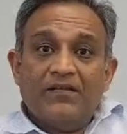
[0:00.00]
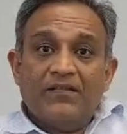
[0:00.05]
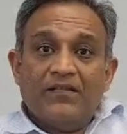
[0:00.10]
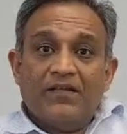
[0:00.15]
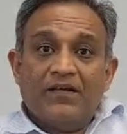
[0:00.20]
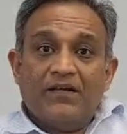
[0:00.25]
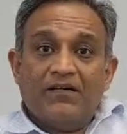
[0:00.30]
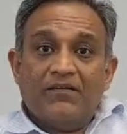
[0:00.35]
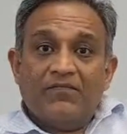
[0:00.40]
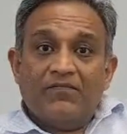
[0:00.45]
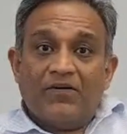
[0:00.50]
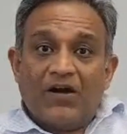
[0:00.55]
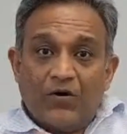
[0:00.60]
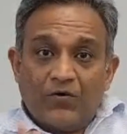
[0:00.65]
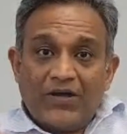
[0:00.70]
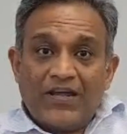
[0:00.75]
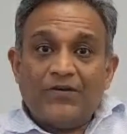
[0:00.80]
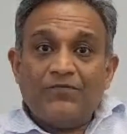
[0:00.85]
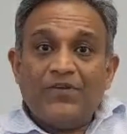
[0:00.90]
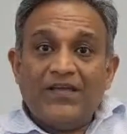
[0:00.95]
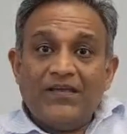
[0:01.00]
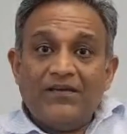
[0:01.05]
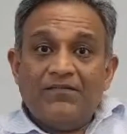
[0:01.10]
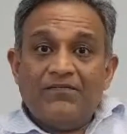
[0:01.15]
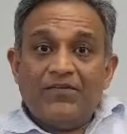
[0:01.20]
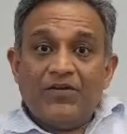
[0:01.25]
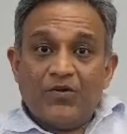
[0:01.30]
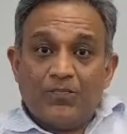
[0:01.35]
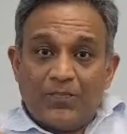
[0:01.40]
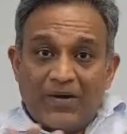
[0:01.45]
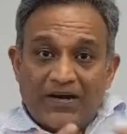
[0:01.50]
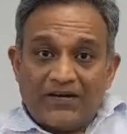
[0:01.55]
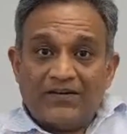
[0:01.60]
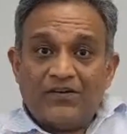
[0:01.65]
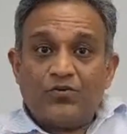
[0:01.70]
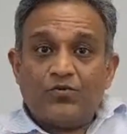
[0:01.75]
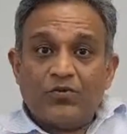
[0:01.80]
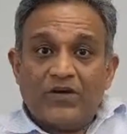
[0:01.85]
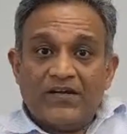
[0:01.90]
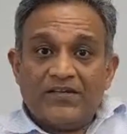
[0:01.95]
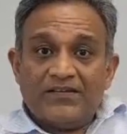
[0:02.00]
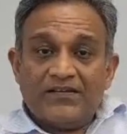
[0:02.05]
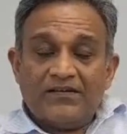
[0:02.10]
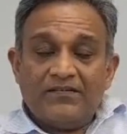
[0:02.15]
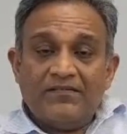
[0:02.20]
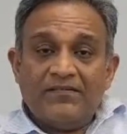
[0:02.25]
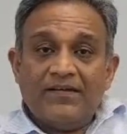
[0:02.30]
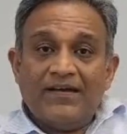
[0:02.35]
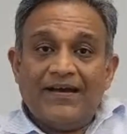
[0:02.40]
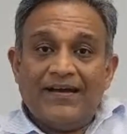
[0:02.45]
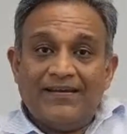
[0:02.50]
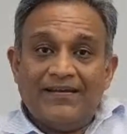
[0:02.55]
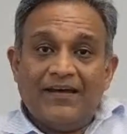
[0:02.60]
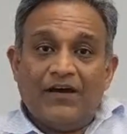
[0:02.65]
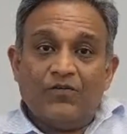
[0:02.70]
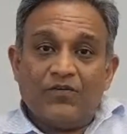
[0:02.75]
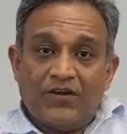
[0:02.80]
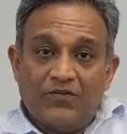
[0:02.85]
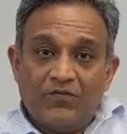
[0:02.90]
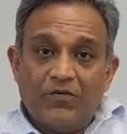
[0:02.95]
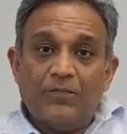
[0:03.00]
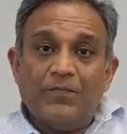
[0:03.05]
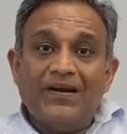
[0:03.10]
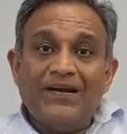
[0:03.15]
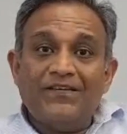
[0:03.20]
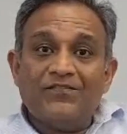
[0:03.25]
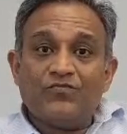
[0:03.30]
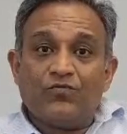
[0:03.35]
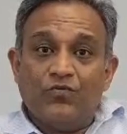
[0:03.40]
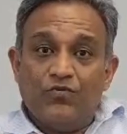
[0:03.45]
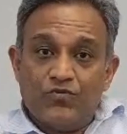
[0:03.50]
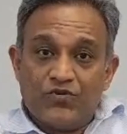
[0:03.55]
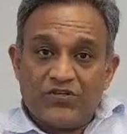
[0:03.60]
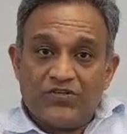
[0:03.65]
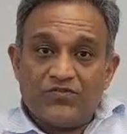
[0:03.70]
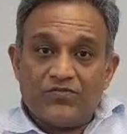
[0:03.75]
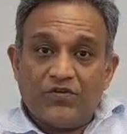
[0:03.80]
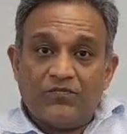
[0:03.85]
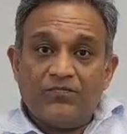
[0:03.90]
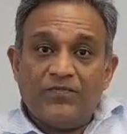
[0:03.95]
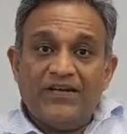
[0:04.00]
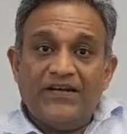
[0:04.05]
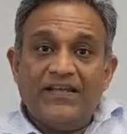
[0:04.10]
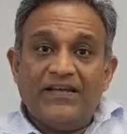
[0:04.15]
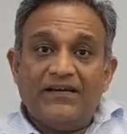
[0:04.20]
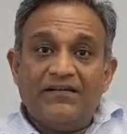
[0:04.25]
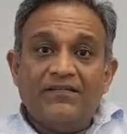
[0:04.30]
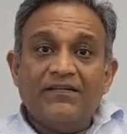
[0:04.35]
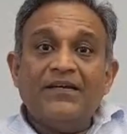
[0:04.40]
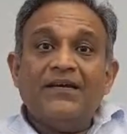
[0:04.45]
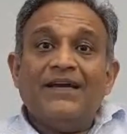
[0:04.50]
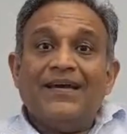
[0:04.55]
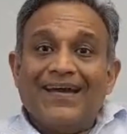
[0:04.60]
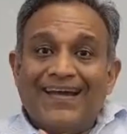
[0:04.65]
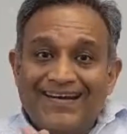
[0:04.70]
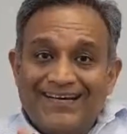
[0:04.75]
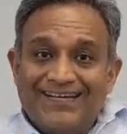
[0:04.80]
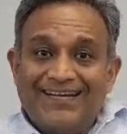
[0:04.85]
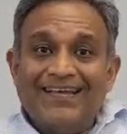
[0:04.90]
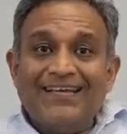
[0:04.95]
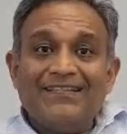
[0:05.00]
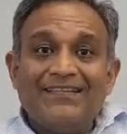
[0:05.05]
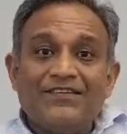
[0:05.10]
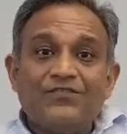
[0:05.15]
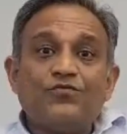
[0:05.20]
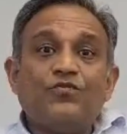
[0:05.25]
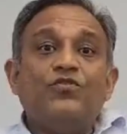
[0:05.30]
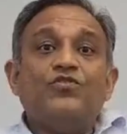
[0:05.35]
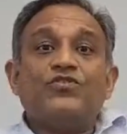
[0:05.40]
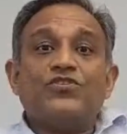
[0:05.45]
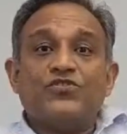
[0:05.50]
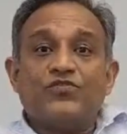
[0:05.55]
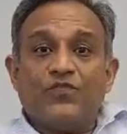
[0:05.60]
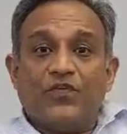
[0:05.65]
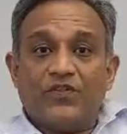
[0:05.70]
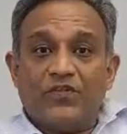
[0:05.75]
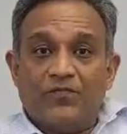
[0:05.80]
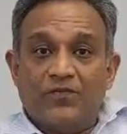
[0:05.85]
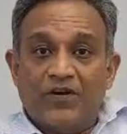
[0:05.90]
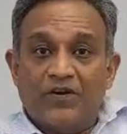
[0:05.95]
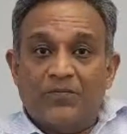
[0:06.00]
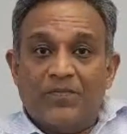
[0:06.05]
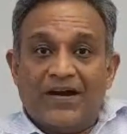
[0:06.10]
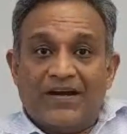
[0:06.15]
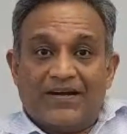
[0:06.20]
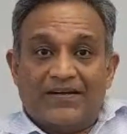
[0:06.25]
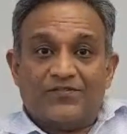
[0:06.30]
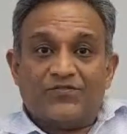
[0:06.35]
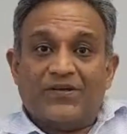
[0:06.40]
How can we, you know, partner together, and how can we build solutions of India and take these solutions for the world market?